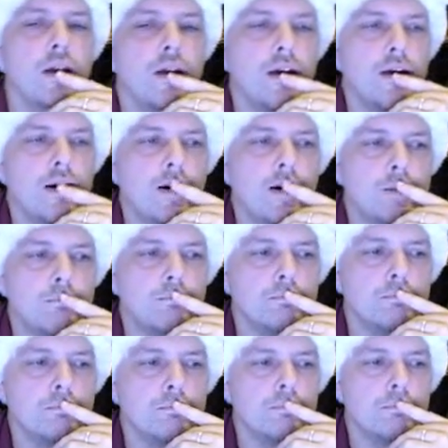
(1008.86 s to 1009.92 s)
I
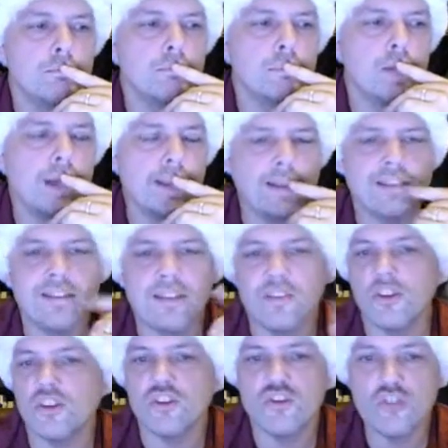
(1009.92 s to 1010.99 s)
can say
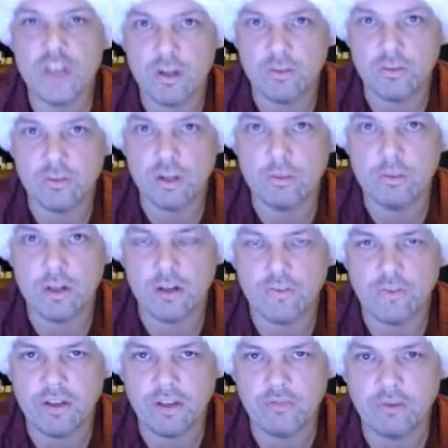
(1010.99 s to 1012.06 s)
that in general, I'm not a
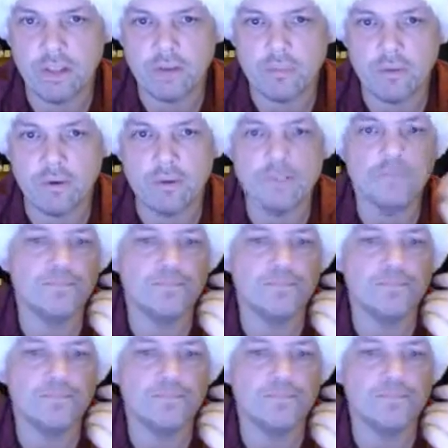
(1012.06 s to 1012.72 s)
fan of BlackBerry.